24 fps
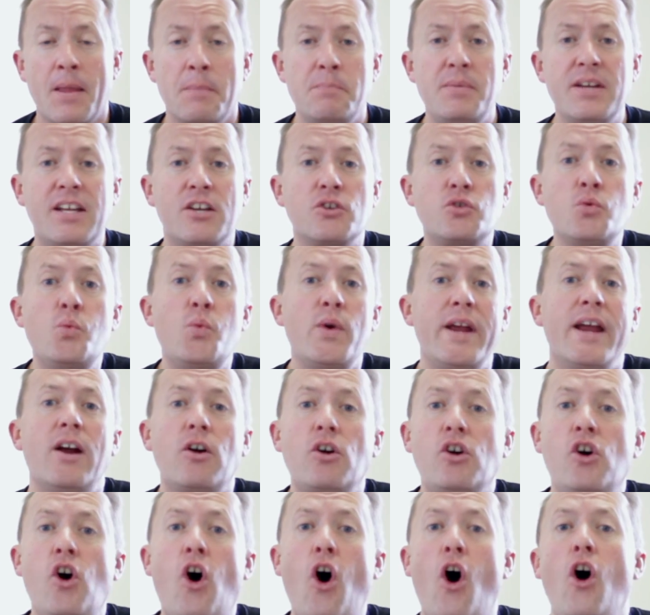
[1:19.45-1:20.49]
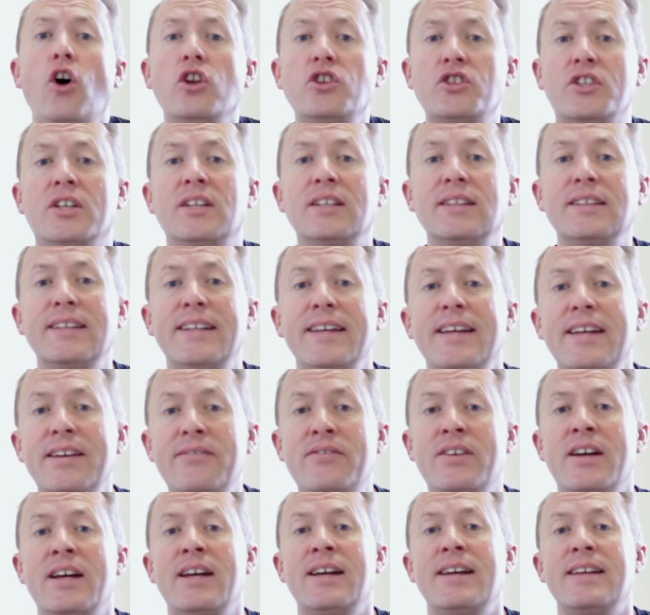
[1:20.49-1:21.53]
Because we are called to
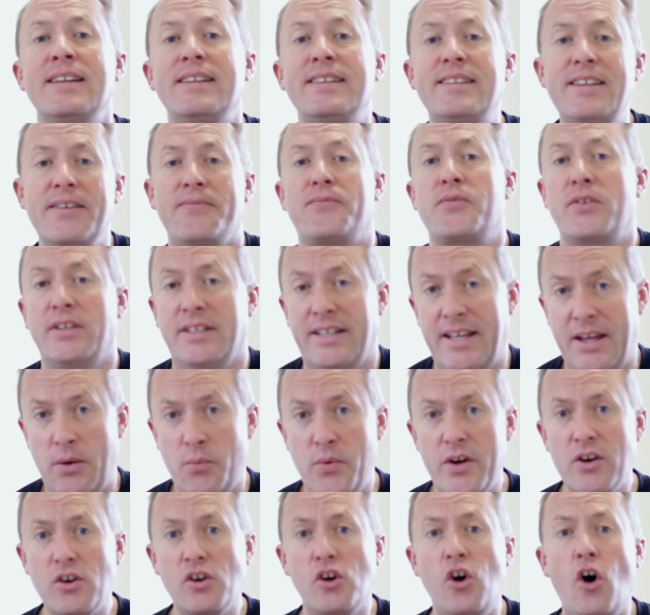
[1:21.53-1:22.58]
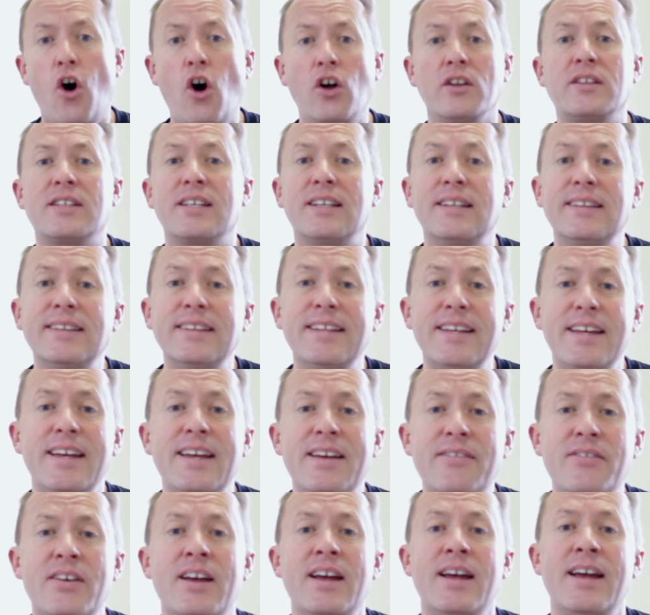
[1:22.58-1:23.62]
live differently. We are called to
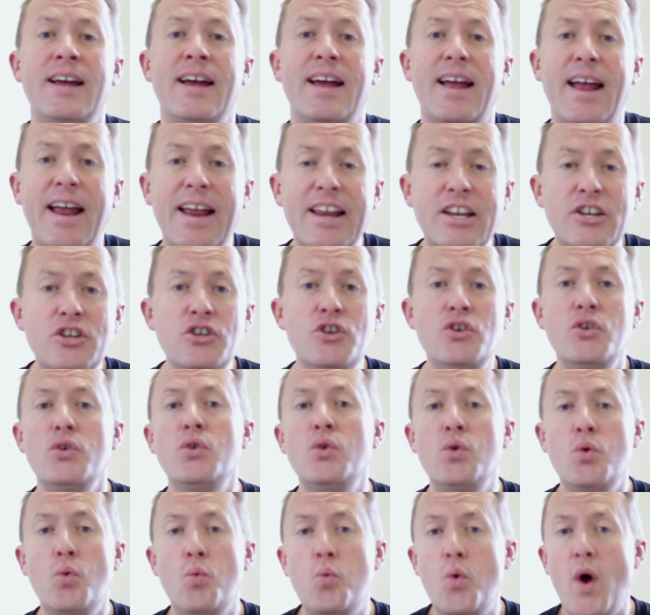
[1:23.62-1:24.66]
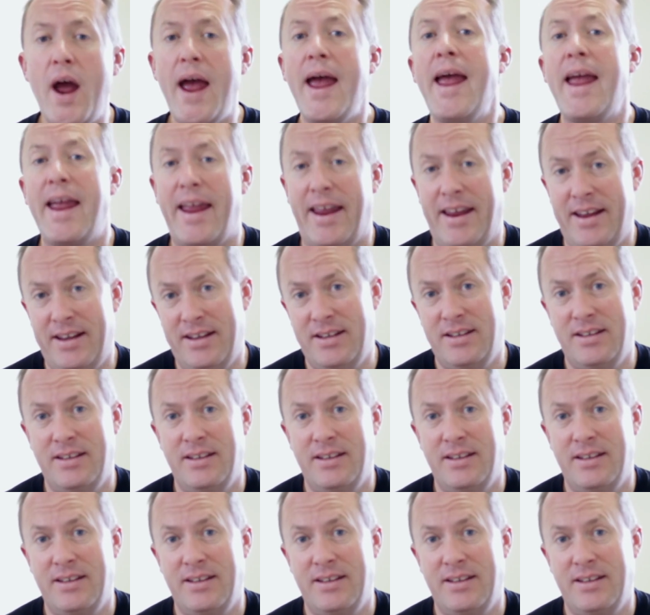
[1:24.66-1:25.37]
live a new way.